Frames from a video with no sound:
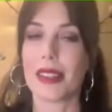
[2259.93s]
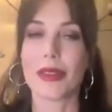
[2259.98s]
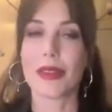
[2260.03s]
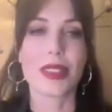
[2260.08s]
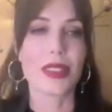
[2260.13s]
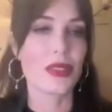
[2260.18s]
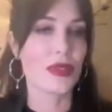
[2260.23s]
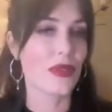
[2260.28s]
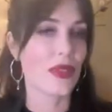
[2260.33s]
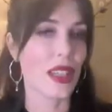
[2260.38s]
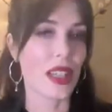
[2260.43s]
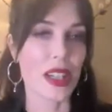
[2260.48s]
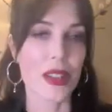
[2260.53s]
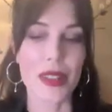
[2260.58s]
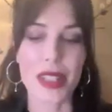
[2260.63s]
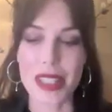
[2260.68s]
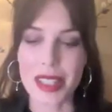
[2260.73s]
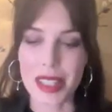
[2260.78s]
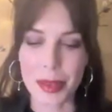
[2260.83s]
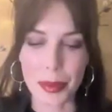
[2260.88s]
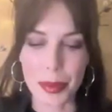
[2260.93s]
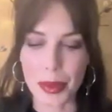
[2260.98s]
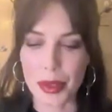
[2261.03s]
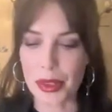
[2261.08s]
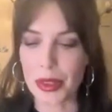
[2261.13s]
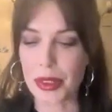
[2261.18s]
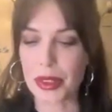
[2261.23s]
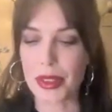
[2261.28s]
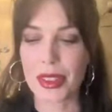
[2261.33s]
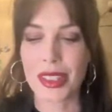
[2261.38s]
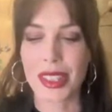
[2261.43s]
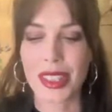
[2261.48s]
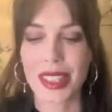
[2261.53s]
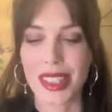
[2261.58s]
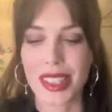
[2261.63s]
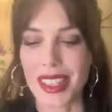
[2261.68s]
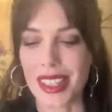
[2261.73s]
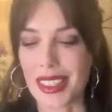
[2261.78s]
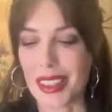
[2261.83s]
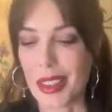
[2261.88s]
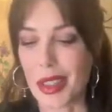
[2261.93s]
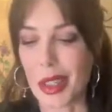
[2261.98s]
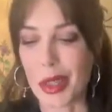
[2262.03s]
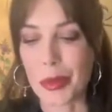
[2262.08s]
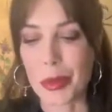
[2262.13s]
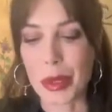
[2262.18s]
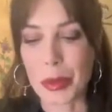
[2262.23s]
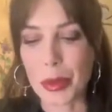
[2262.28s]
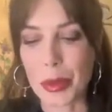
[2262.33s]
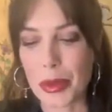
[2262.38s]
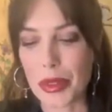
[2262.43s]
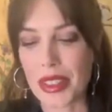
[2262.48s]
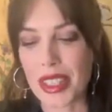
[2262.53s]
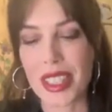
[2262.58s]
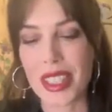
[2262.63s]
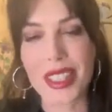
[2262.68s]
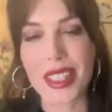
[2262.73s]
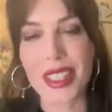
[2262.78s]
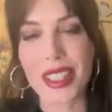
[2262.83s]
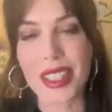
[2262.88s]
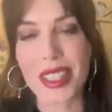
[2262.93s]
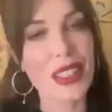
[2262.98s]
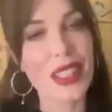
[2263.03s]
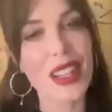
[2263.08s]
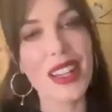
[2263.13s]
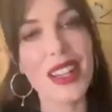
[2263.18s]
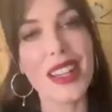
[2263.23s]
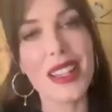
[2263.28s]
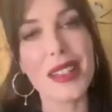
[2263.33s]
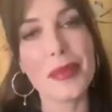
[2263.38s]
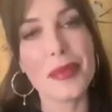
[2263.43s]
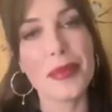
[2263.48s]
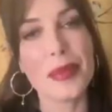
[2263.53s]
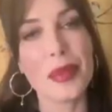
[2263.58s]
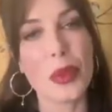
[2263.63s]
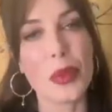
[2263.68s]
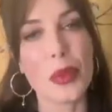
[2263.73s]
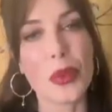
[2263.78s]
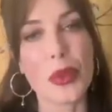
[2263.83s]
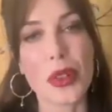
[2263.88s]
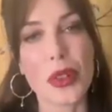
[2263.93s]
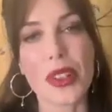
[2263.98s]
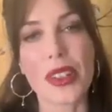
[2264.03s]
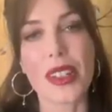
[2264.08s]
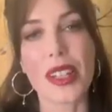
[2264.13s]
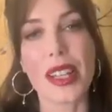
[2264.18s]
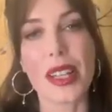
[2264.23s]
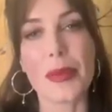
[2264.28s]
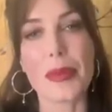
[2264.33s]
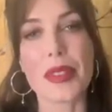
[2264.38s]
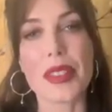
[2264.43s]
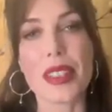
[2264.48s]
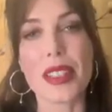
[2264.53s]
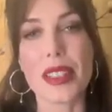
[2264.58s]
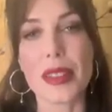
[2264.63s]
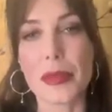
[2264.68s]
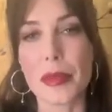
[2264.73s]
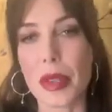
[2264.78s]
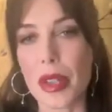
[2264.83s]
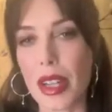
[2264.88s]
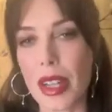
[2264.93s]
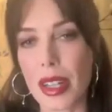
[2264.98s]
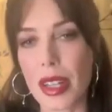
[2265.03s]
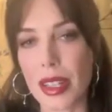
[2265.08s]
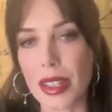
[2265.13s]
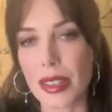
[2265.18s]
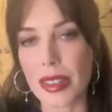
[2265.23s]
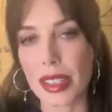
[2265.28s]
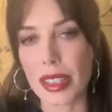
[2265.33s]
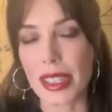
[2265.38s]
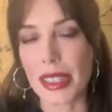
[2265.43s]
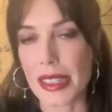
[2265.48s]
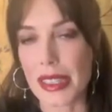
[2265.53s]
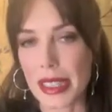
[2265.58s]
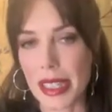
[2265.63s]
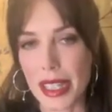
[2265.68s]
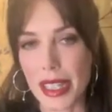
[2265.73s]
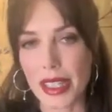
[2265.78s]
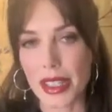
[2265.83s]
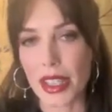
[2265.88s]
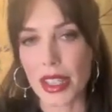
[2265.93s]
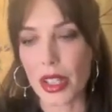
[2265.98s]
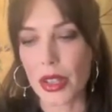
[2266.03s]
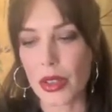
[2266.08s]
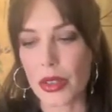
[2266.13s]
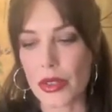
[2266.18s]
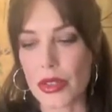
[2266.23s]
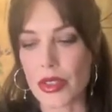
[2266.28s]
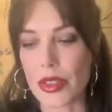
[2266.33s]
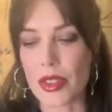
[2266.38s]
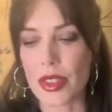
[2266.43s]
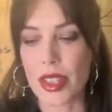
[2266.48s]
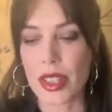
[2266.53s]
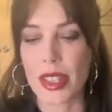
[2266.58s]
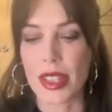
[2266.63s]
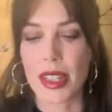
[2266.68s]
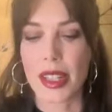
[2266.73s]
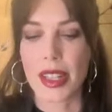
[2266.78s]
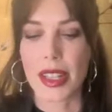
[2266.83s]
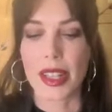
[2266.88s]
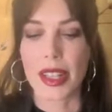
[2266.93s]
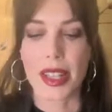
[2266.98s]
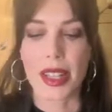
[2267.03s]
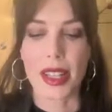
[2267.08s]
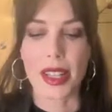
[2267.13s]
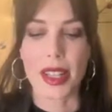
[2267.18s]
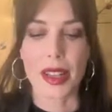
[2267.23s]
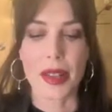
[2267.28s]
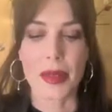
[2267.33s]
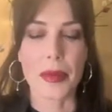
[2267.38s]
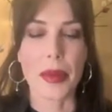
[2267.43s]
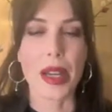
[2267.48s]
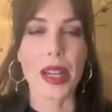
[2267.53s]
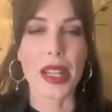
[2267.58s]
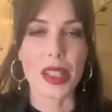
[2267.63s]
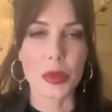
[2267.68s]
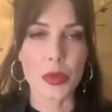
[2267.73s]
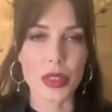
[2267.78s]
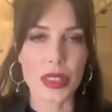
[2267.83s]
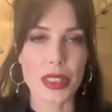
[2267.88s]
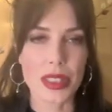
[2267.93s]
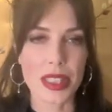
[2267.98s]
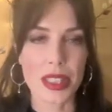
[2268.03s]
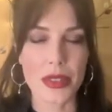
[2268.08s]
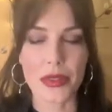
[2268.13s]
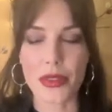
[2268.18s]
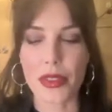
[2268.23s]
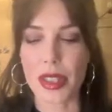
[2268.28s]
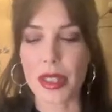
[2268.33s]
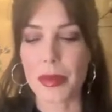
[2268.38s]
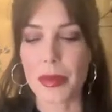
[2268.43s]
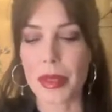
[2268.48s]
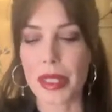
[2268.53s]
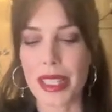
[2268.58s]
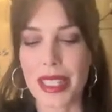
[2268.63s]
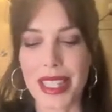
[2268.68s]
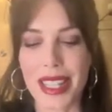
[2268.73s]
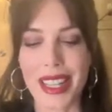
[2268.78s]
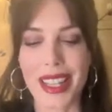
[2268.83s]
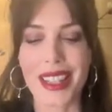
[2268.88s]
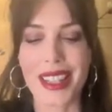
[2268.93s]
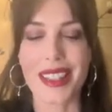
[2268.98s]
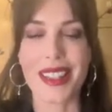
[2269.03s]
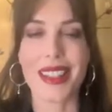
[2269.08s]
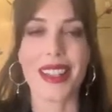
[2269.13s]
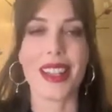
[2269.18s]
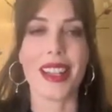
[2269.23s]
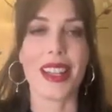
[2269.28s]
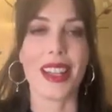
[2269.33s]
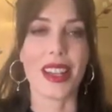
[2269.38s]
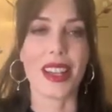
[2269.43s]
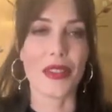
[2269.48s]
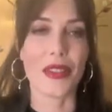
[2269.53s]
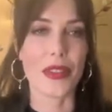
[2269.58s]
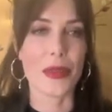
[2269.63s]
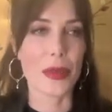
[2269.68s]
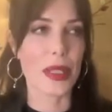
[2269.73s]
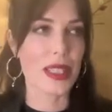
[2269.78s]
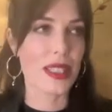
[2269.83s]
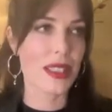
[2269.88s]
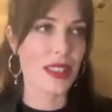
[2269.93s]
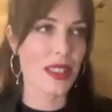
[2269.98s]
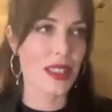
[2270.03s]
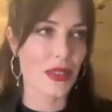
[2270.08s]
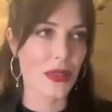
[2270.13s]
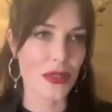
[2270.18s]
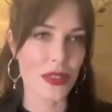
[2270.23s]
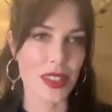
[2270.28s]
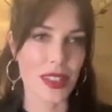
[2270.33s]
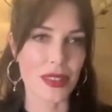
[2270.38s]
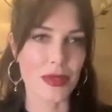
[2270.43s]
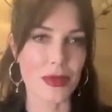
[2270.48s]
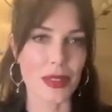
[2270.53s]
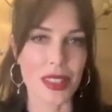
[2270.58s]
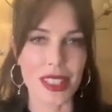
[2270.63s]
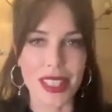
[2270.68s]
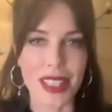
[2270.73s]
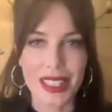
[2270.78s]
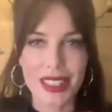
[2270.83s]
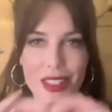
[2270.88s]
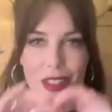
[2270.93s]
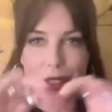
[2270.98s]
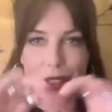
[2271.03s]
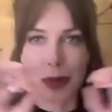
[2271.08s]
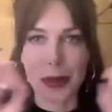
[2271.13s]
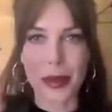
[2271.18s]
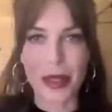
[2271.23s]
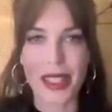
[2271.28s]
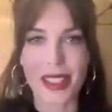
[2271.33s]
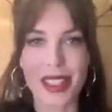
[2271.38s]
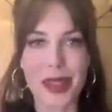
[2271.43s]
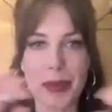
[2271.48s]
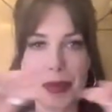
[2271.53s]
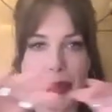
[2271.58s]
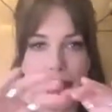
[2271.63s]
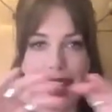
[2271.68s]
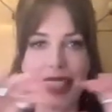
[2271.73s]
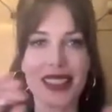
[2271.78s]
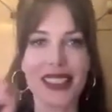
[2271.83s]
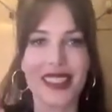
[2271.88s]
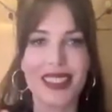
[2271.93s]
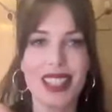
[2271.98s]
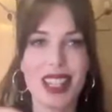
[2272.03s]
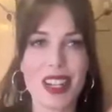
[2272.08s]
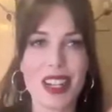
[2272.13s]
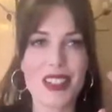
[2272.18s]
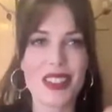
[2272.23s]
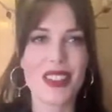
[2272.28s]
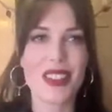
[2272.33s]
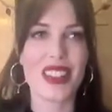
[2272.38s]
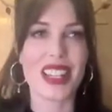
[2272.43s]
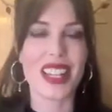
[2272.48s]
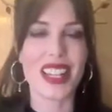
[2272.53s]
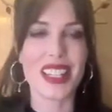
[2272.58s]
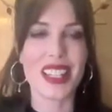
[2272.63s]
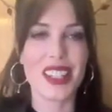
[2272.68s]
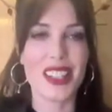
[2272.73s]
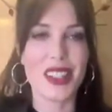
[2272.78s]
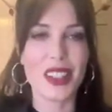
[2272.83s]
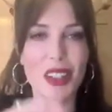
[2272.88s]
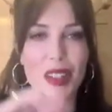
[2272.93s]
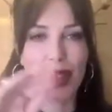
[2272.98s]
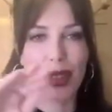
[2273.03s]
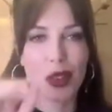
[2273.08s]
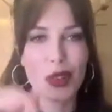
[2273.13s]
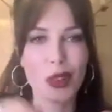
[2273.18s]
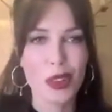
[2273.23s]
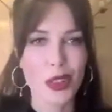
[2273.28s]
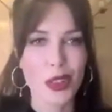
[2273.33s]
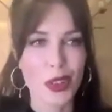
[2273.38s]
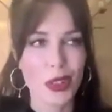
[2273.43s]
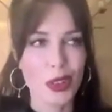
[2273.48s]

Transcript: it's very typical. A lot of people there have Lyme or Epstein-Barr, undiagnosed. Mine was different, but again, everybody's different. When you start peeling back the layers of the onion, you go,